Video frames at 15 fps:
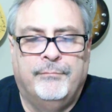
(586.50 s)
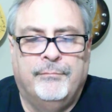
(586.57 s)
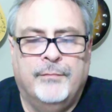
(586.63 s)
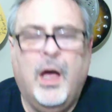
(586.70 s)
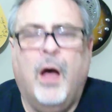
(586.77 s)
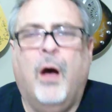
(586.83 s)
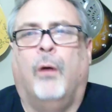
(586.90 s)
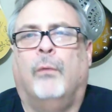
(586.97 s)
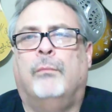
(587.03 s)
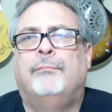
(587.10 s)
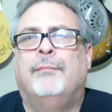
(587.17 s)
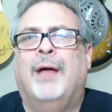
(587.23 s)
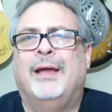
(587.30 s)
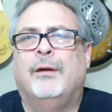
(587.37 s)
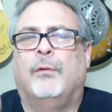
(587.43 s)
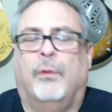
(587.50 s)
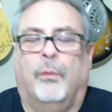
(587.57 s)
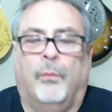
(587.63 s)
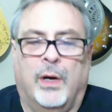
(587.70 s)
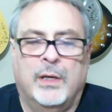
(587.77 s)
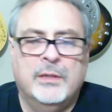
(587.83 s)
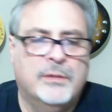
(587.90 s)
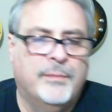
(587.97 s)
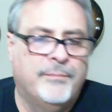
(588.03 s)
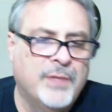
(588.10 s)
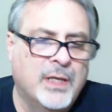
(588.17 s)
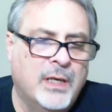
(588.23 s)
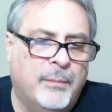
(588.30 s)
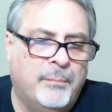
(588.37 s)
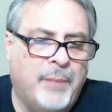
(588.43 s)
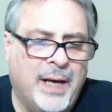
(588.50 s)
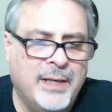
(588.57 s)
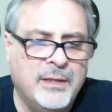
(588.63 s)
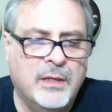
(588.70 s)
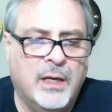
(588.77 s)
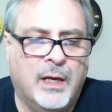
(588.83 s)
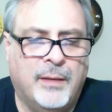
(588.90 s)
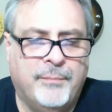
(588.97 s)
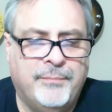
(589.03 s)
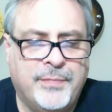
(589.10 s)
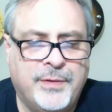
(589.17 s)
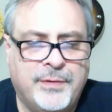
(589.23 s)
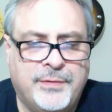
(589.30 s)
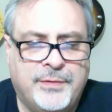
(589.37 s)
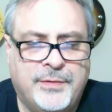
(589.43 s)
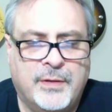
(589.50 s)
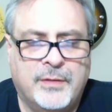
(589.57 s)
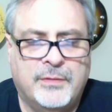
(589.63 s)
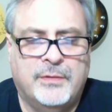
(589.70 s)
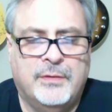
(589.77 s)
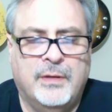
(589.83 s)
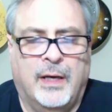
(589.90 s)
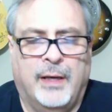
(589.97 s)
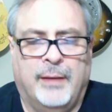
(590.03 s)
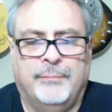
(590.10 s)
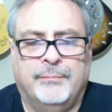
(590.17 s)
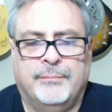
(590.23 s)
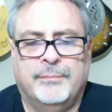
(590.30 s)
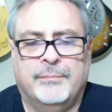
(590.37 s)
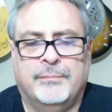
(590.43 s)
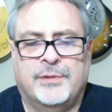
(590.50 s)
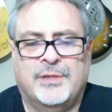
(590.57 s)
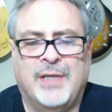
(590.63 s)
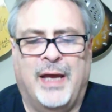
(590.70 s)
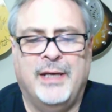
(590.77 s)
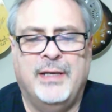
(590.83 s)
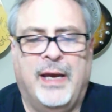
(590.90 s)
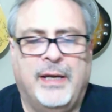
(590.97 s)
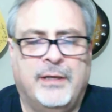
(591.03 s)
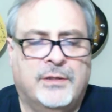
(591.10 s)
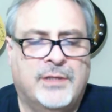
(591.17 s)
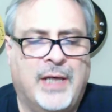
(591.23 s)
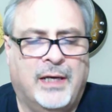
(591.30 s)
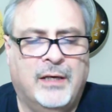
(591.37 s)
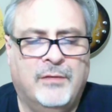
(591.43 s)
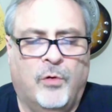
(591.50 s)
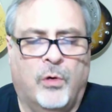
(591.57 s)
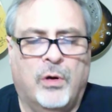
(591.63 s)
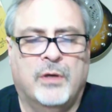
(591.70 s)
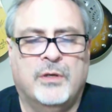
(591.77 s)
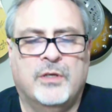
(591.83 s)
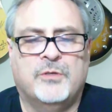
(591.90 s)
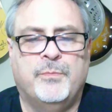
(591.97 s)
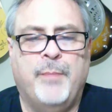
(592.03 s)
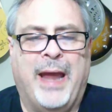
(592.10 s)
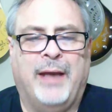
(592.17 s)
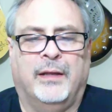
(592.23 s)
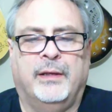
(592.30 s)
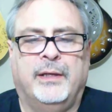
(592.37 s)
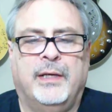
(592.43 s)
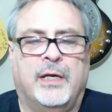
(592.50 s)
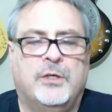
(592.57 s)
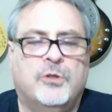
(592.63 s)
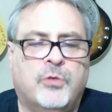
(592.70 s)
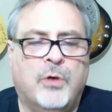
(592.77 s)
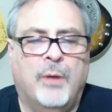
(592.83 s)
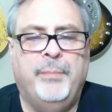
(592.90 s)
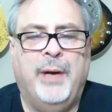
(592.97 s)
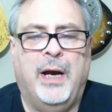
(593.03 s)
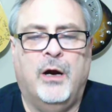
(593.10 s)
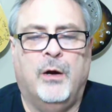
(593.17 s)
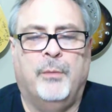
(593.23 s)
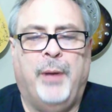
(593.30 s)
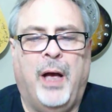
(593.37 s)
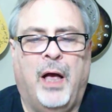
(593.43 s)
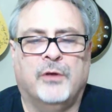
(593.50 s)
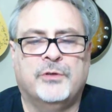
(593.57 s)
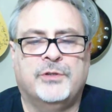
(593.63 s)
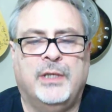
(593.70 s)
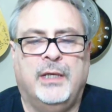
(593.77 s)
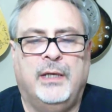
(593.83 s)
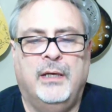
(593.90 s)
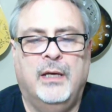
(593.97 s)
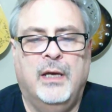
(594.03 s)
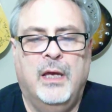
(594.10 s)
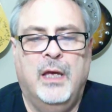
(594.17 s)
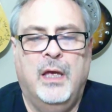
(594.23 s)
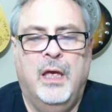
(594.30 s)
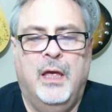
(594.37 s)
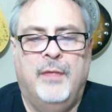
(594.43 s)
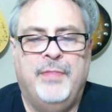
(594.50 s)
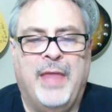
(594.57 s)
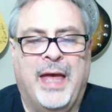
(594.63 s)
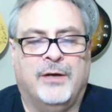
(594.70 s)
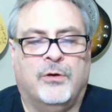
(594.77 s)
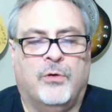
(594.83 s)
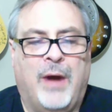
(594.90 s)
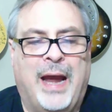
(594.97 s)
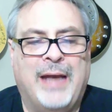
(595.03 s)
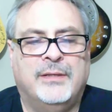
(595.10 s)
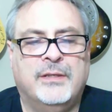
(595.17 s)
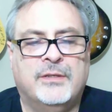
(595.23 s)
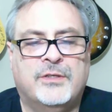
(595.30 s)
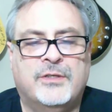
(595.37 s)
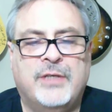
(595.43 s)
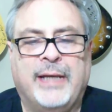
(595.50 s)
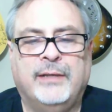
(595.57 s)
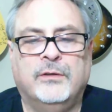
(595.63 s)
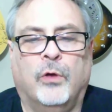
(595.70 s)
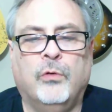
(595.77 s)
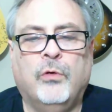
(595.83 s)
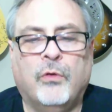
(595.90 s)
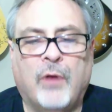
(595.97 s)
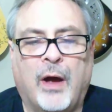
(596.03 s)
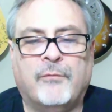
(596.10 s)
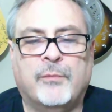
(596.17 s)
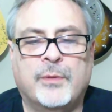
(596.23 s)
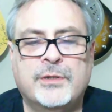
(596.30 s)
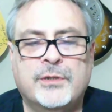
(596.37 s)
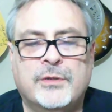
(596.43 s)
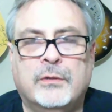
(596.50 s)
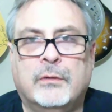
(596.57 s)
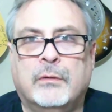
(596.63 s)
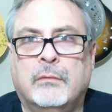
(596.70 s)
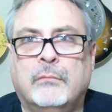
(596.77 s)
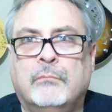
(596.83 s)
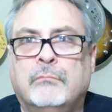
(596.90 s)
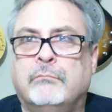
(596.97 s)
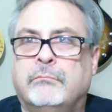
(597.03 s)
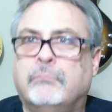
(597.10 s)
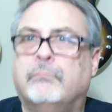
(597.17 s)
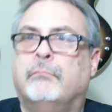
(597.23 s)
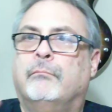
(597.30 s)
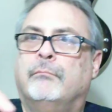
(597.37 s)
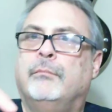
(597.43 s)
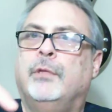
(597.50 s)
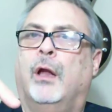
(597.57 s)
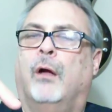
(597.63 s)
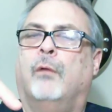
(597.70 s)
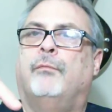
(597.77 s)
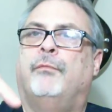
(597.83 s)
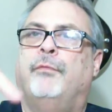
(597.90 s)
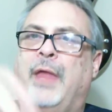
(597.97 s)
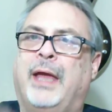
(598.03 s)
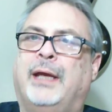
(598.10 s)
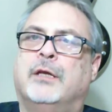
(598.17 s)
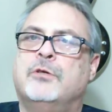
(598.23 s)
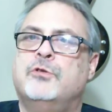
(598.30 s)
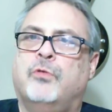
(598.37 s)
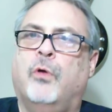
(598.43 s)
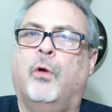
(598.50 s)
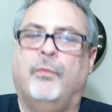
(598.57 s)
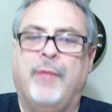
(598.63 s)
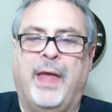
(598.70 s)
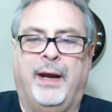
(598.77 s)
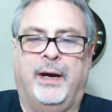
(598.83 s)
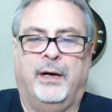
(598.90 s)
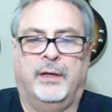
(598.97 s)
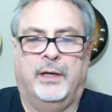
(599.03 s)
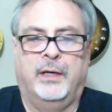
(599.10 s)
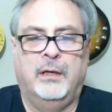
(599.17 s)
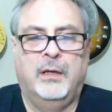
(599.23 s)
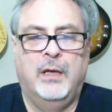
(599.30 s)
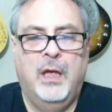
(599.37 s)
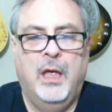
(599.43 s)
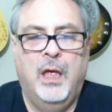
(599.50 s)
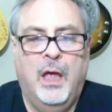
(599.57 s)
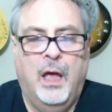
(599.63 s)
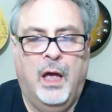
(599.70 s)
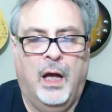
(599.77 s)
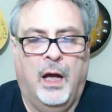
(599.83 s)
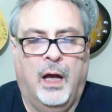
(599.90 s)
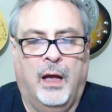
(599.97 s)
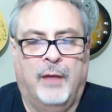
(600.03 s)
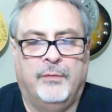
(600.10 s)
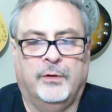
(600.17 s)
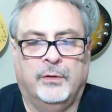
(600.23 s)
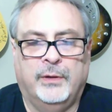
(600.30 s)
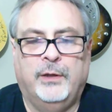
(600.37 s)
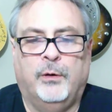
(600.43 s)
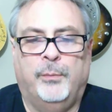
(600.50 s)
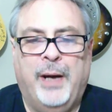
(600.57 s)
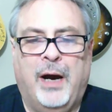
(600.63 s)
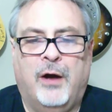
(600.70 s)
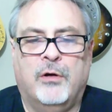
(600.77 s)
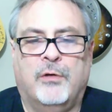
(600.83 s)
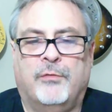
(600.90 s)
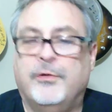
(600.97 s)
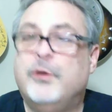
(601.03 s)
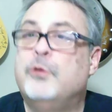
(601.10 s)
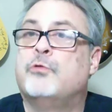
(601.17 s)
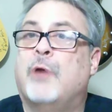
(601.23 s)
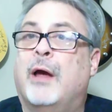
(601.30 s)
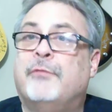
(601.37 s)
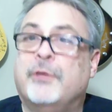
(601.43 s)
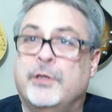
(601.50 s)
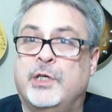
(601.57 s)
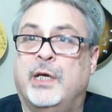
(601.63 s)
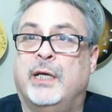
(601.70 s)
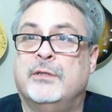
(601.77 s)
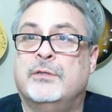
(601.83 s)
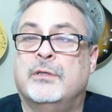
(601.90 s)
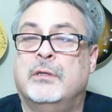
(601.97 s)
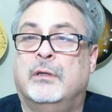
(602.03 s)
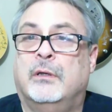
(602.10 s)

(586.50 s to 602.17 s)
Oh, I know what it was. Biden signed an executive order dismantling a Trump-era policy that granted state and local governments, you know, they controlled that area, the legal power to refuse refugees,